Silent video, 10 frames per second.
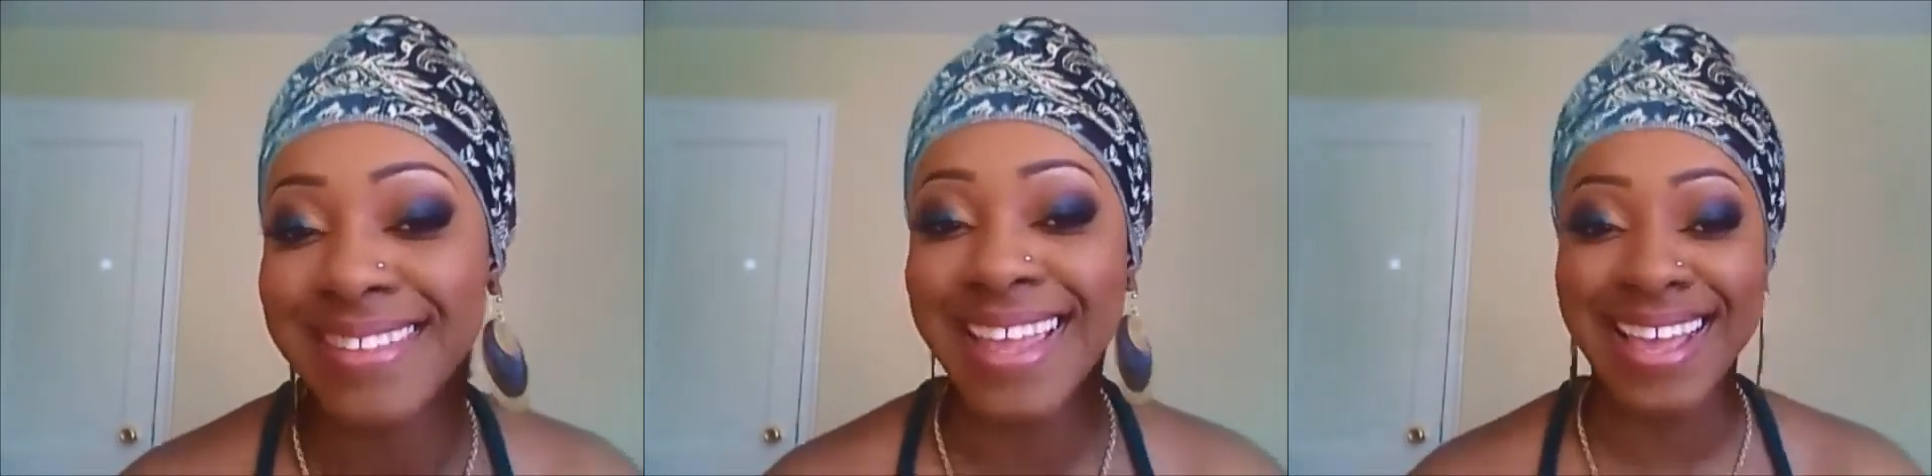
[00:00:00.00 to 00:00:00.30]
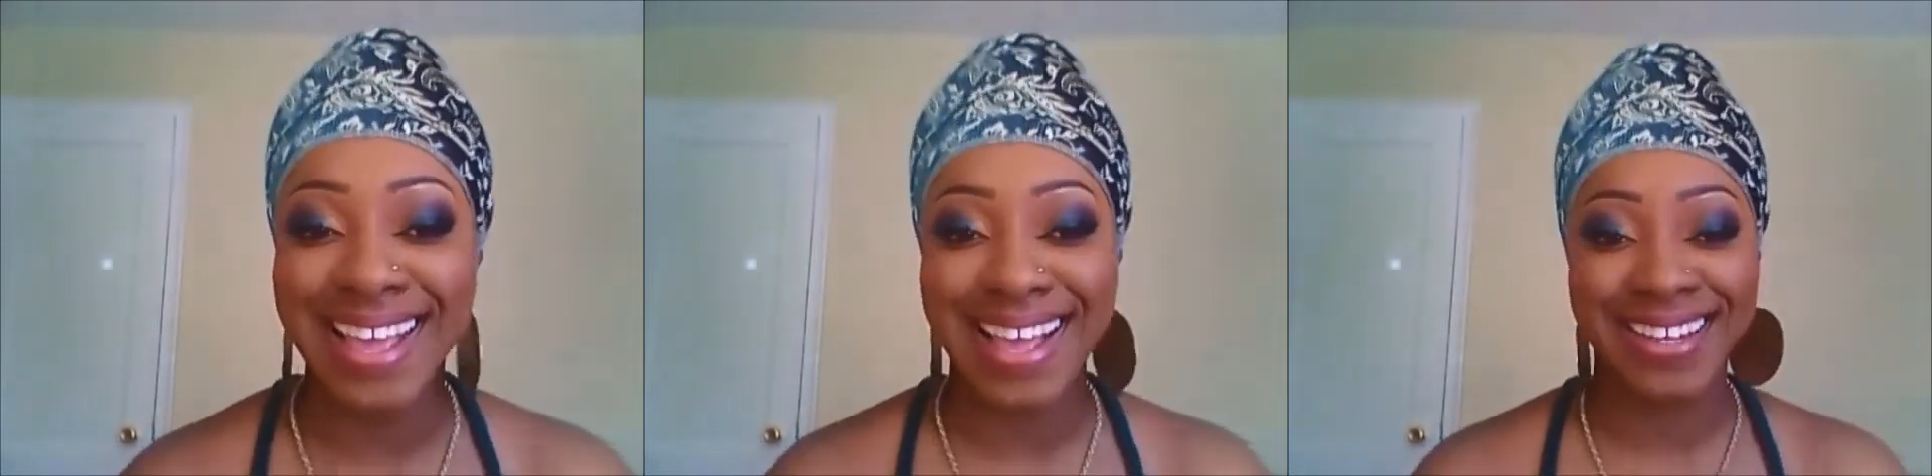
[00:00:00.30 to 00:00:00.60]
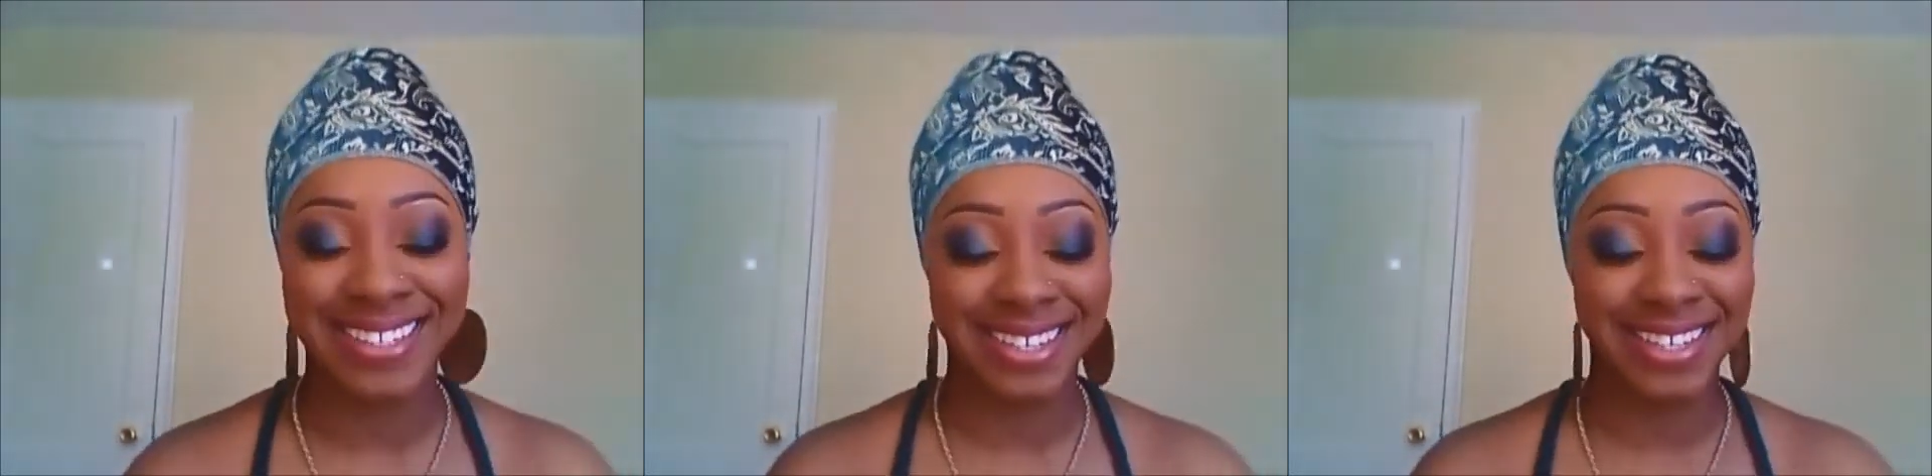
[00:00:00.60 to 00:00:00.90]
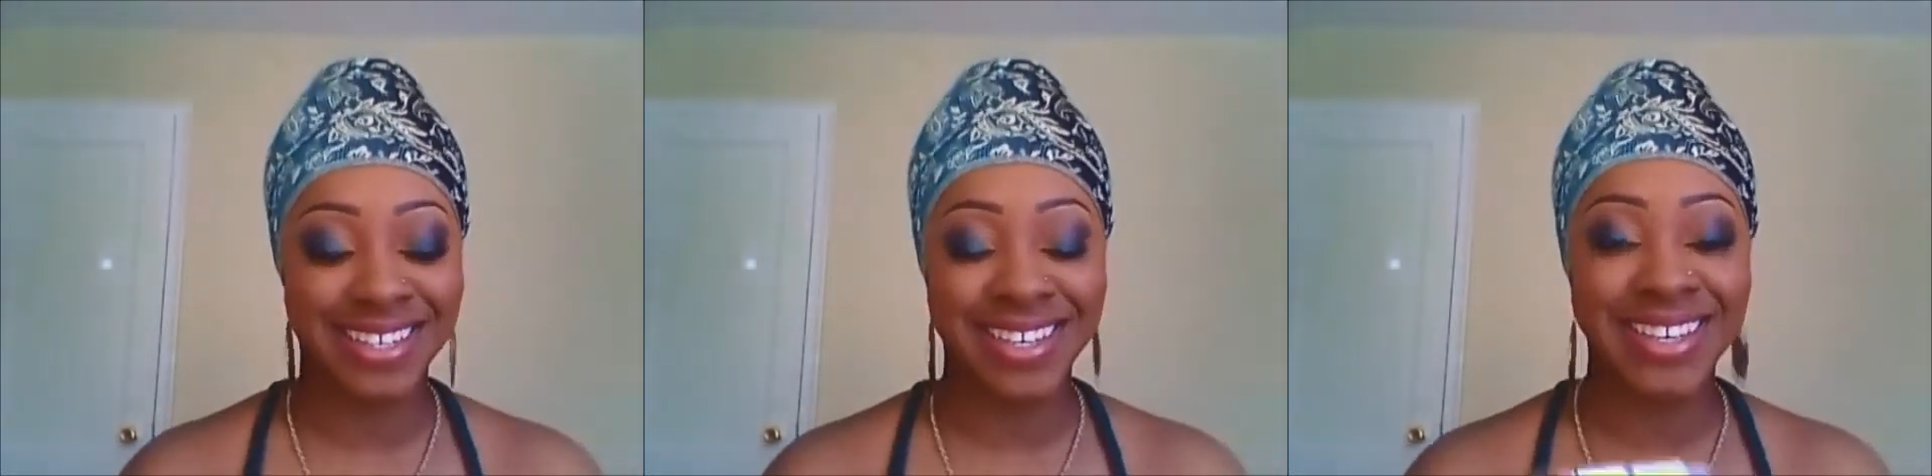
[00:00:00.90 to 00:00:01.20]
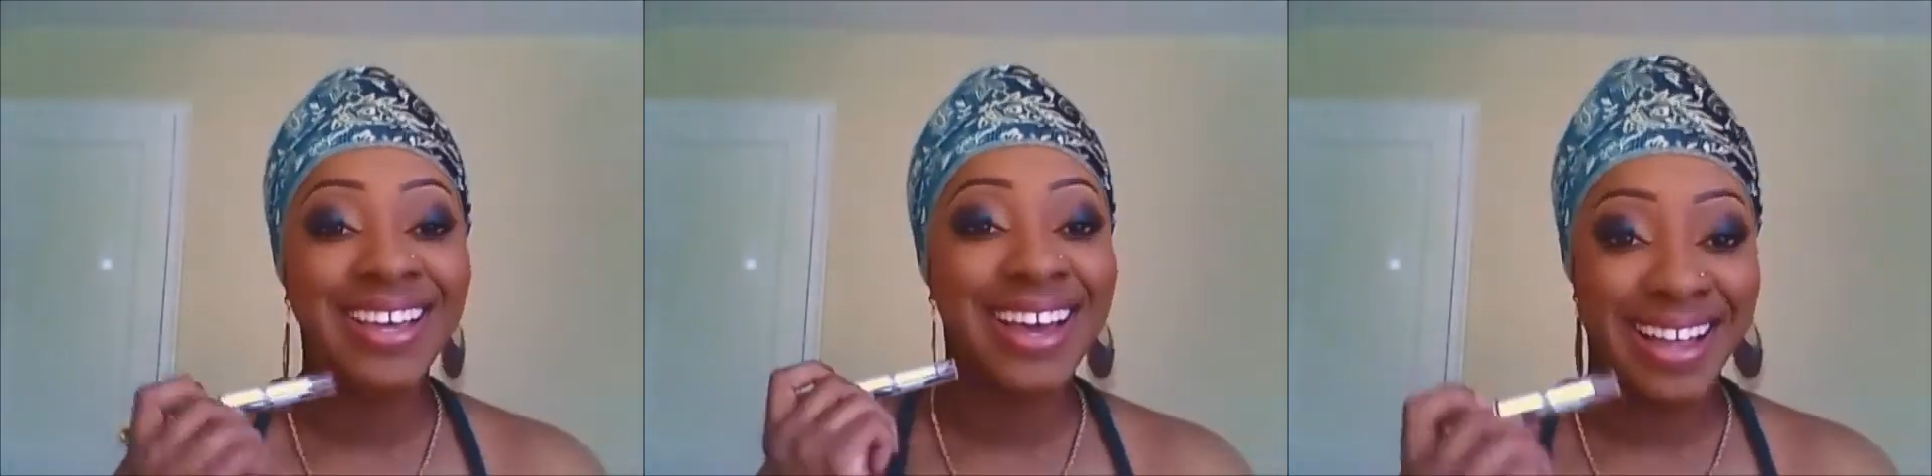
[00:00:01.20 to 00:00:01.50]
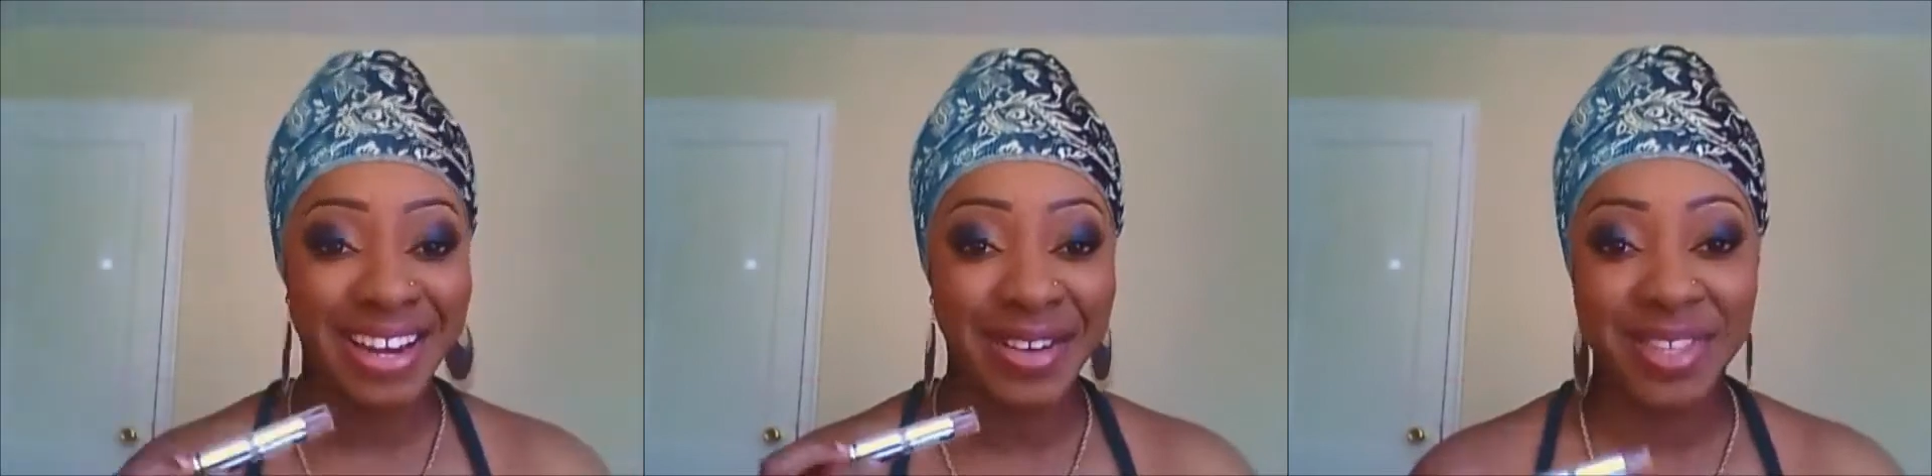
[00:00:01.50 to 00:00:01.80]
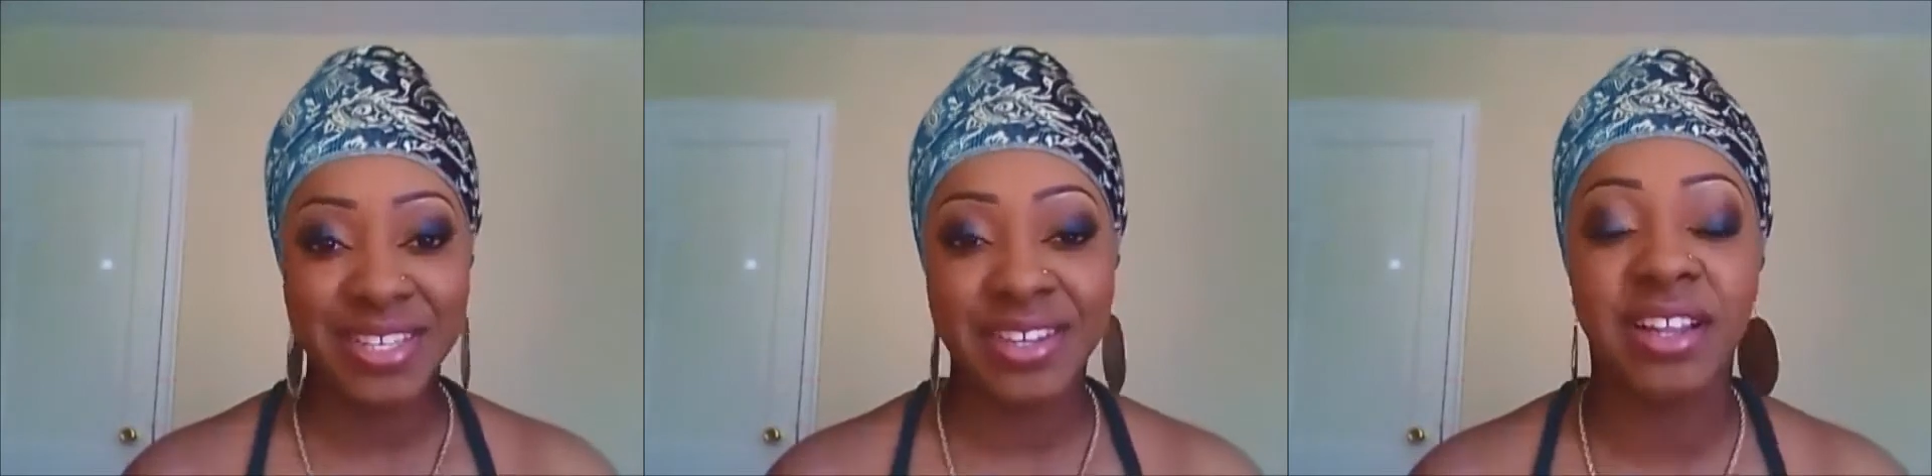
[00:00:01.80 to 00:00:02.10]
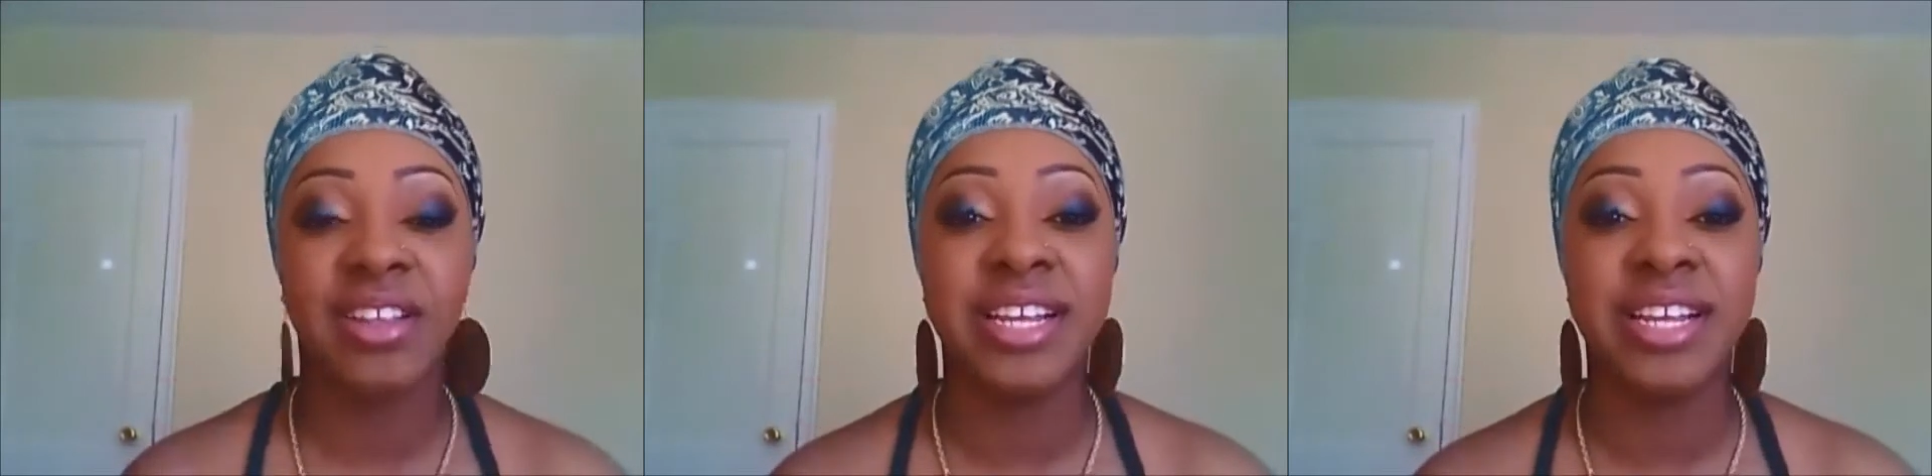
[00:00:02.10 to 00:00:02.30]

And I love this color.